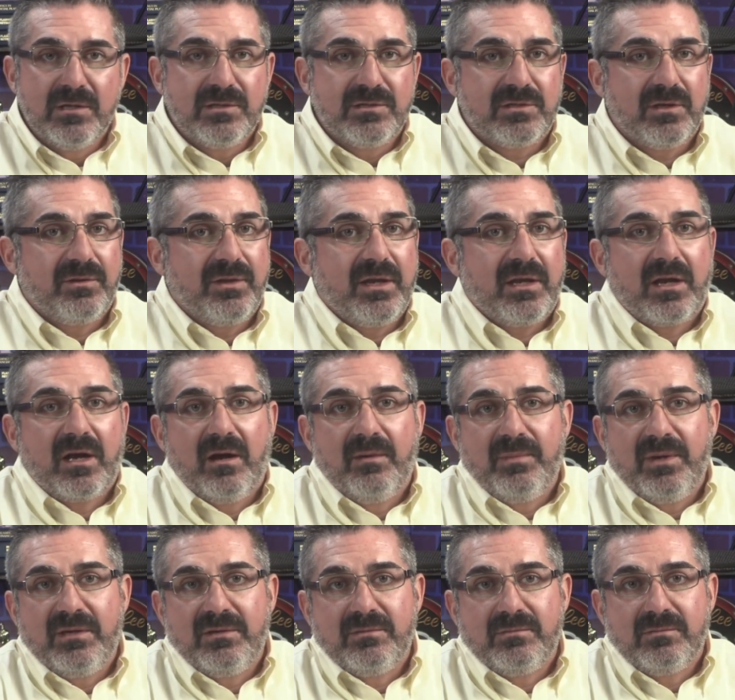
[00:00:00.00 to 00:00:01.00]
So they come
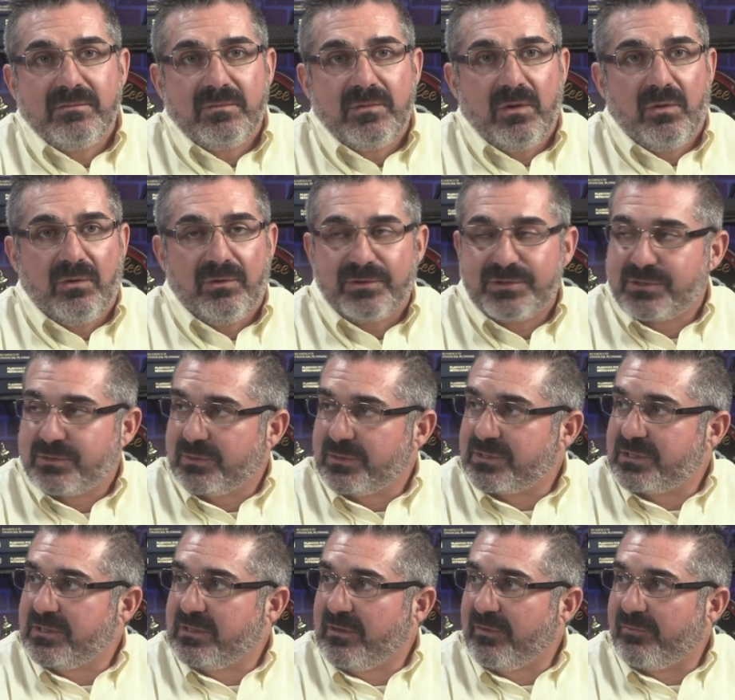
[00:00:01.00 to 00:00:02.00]
in all
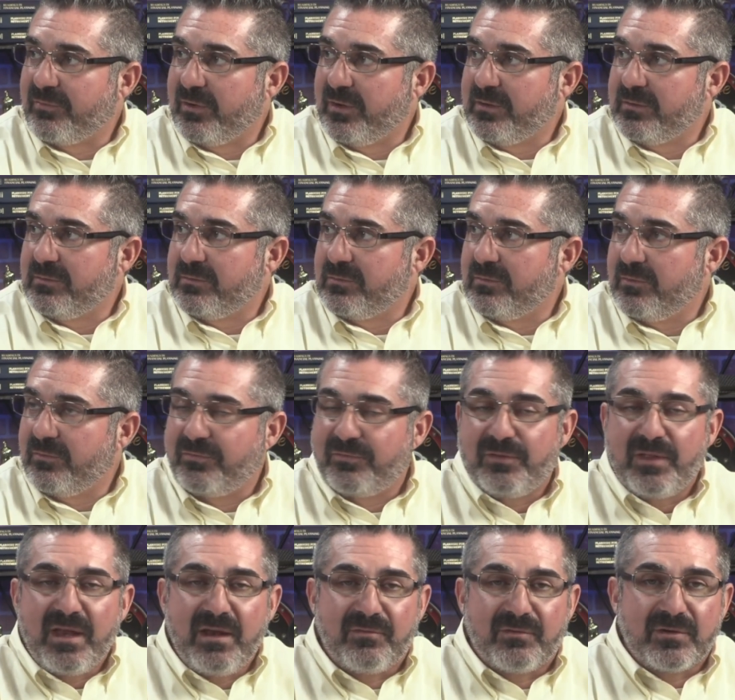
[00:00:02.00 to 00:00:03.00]
sorts of different
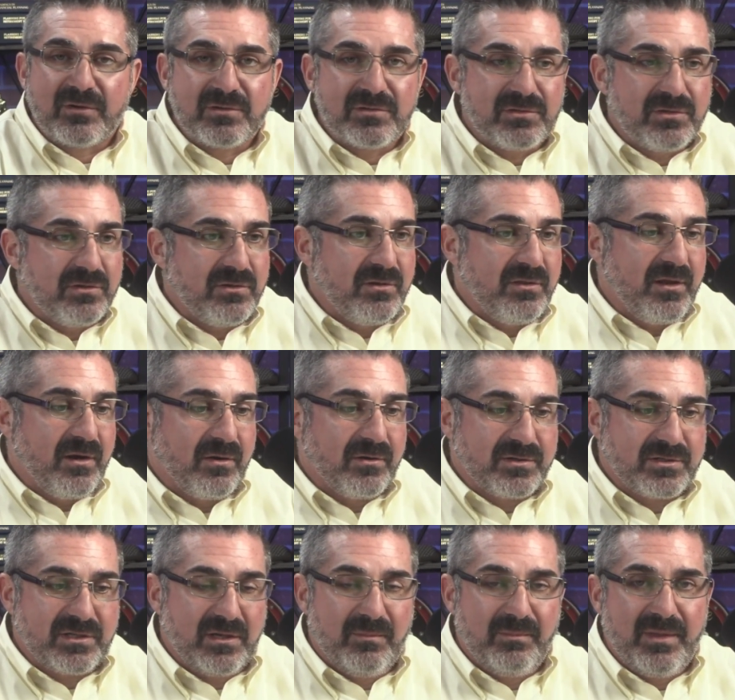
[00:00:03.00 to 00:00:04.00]
flavors. There are
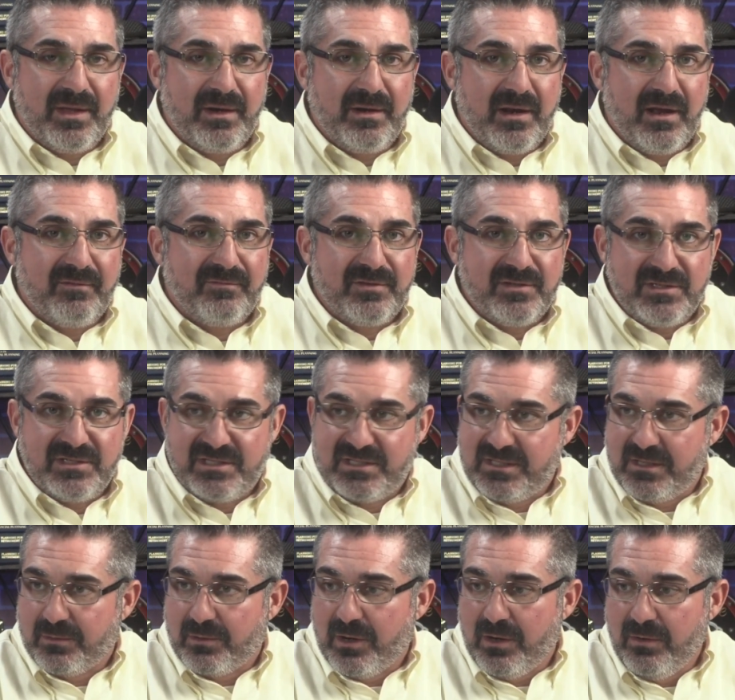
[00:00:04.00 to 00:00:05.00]
some that have
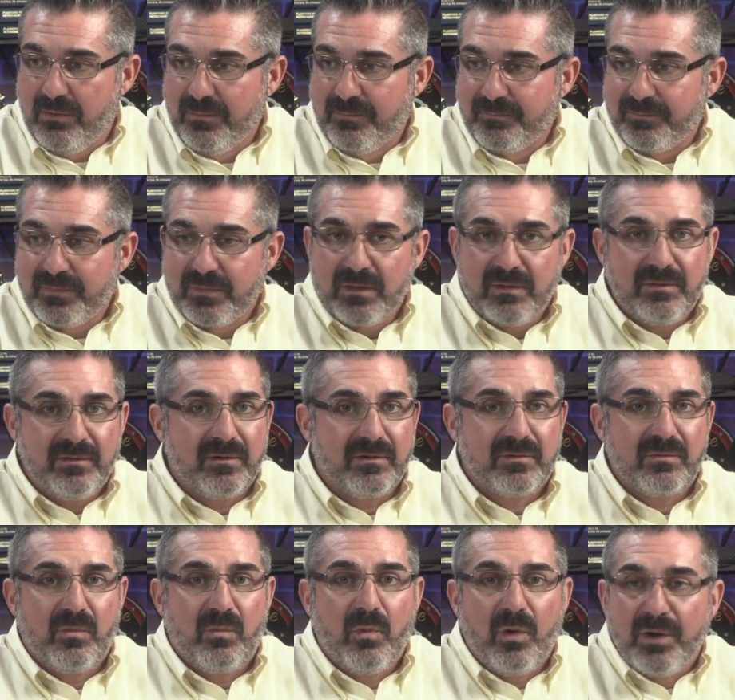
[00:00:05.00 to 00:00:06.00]
0.
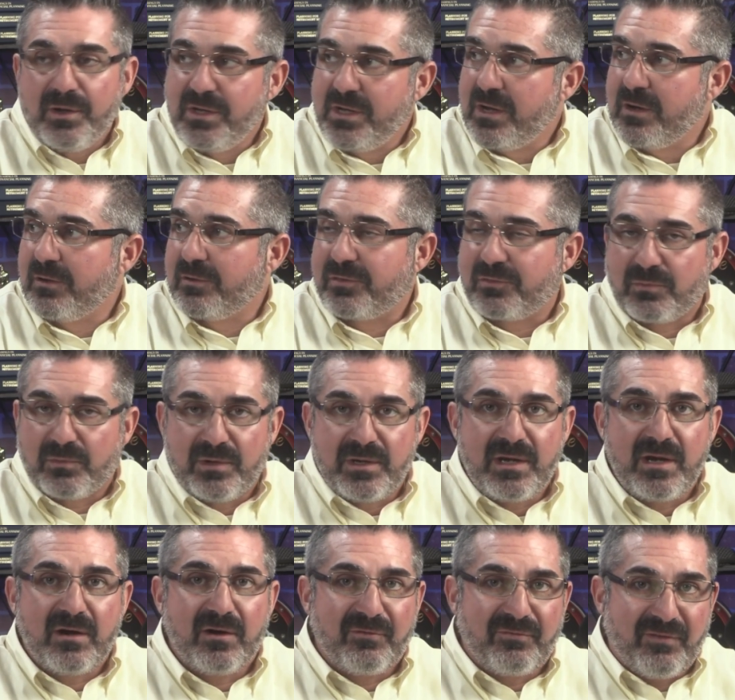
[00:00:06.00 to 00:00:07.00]
They're 1 year, 3
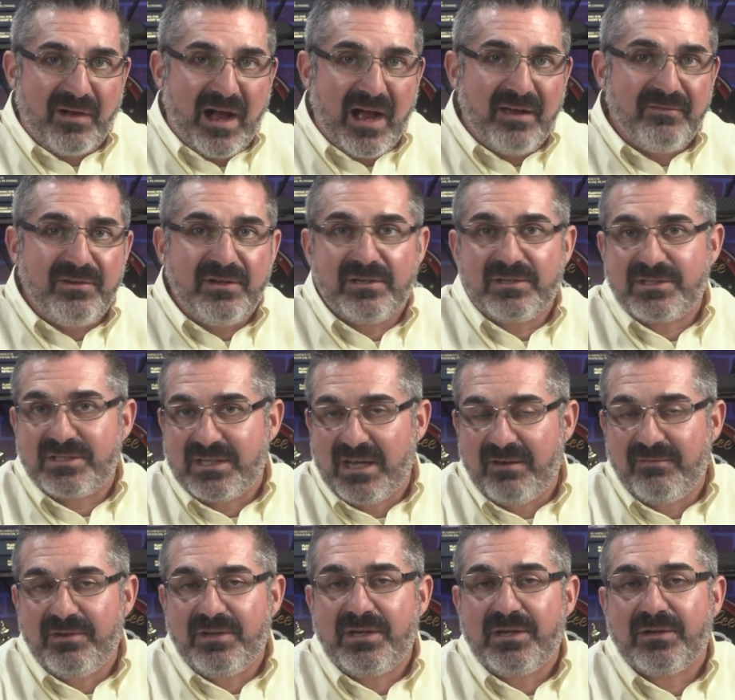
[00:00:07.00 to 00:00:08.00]
year, 5 year,
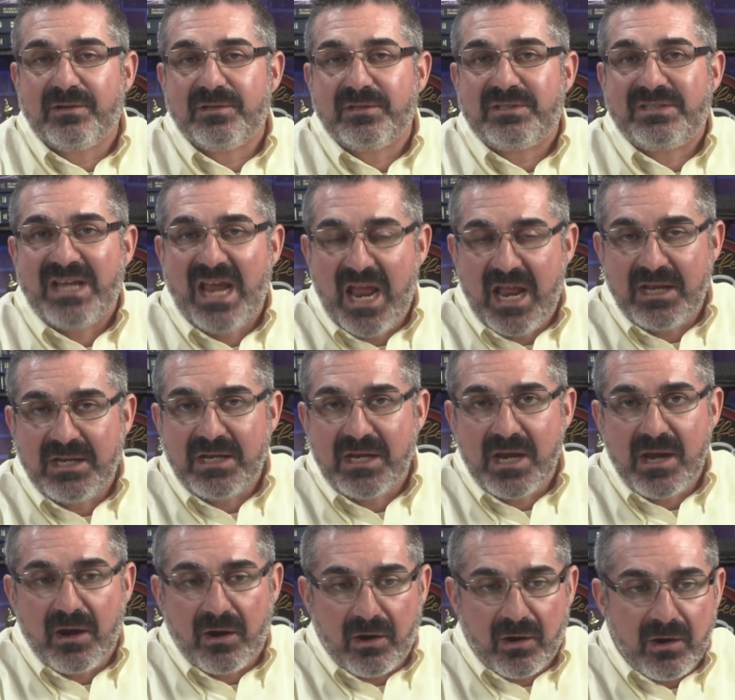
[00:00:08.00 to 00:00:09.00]
7 year, 10
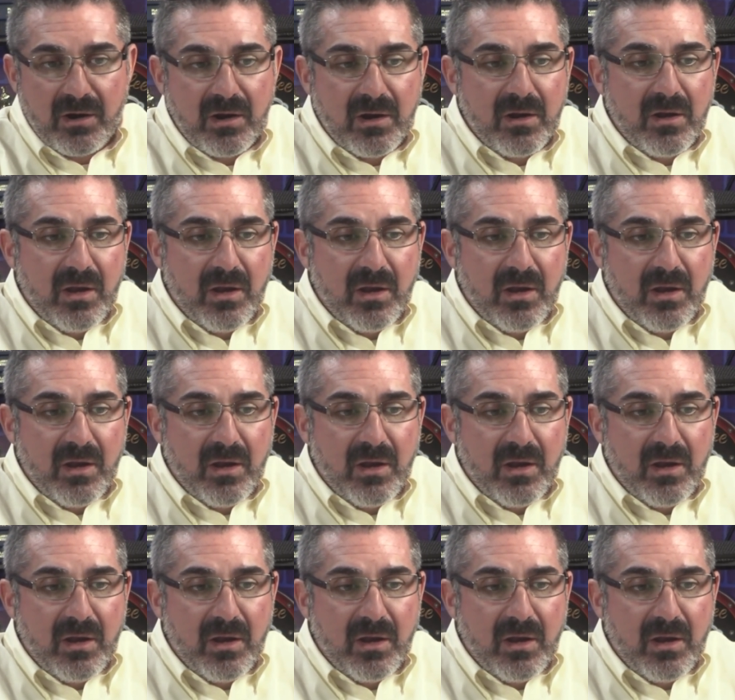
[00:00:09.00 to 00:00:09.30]
year.